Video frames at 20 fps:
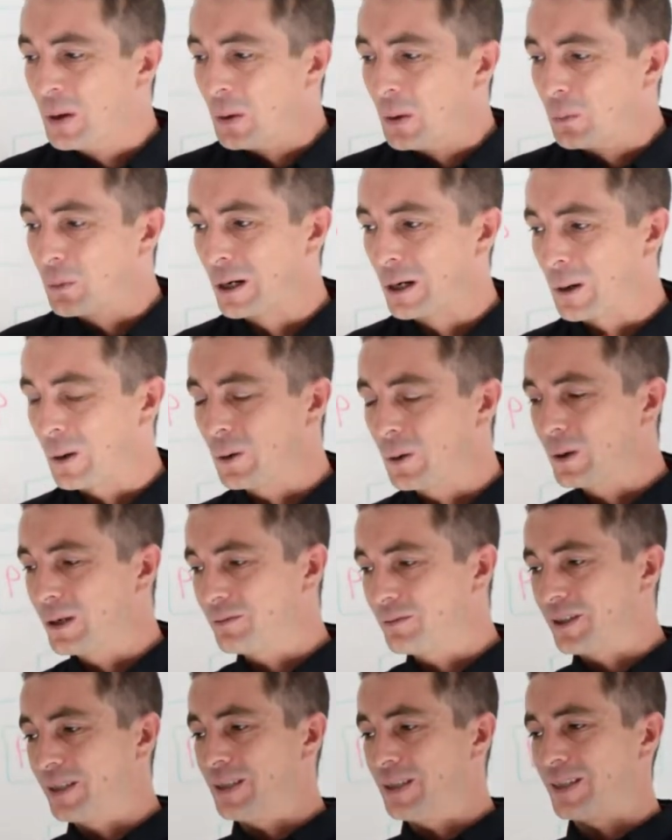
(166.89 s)
Well, all of
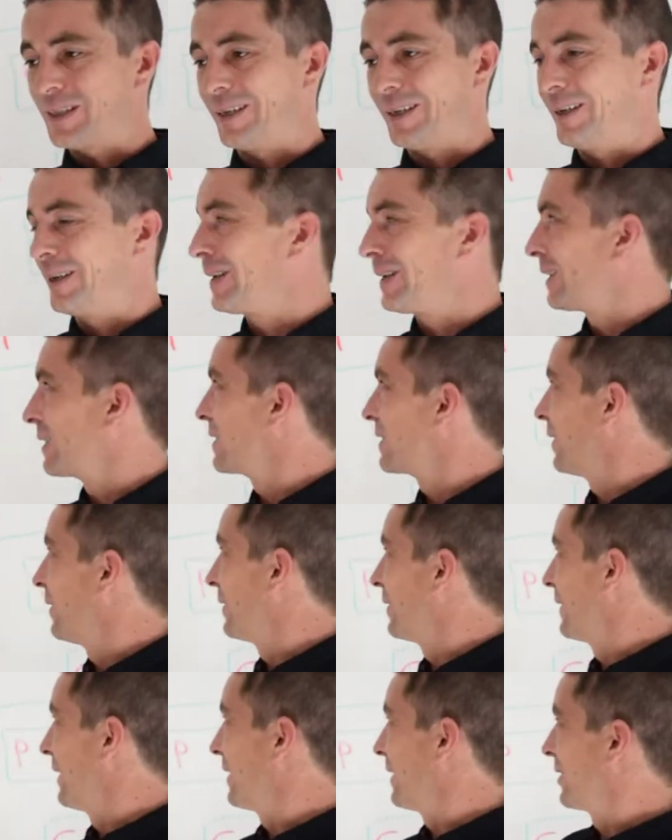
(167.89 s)
these things
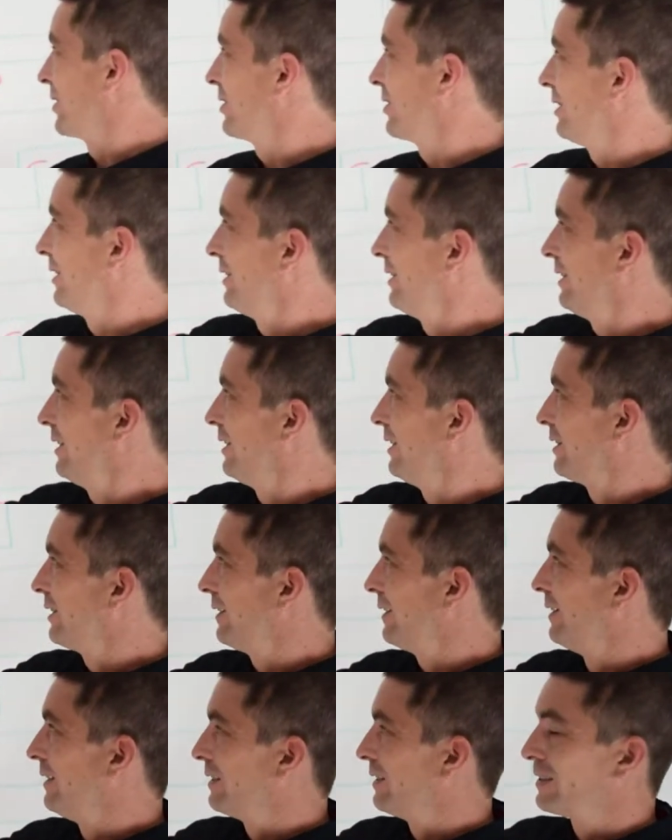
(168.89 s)
I actually did
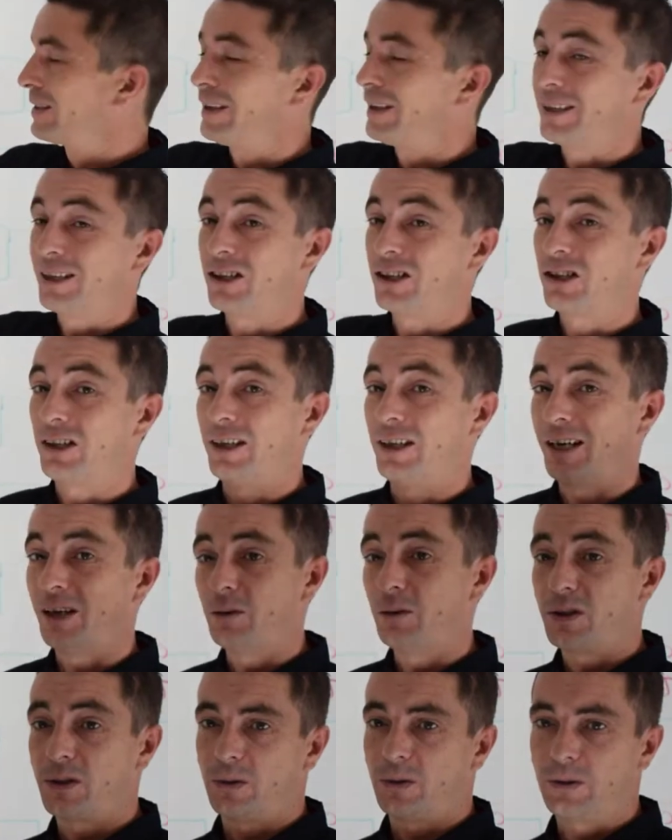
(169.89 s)
is I actually
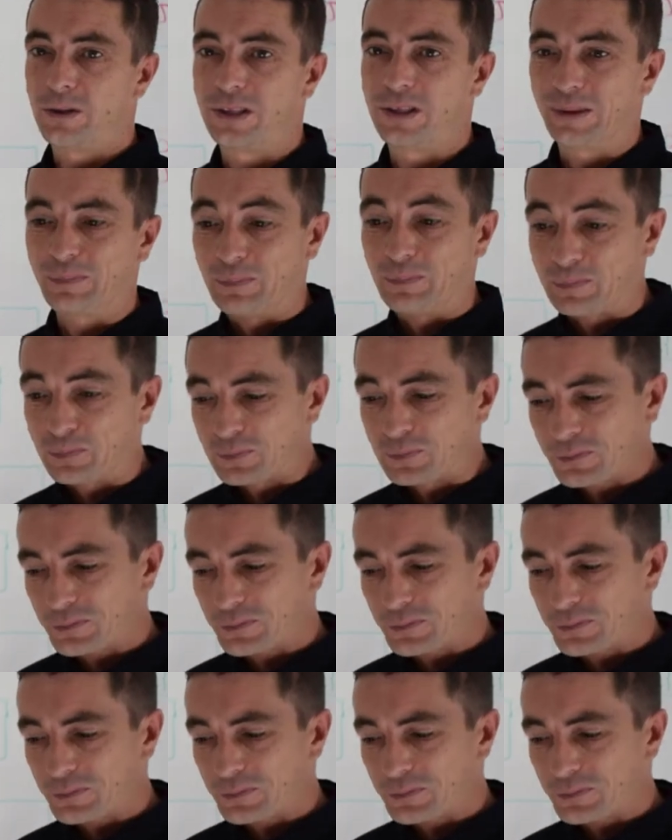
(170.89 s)
outsourced them.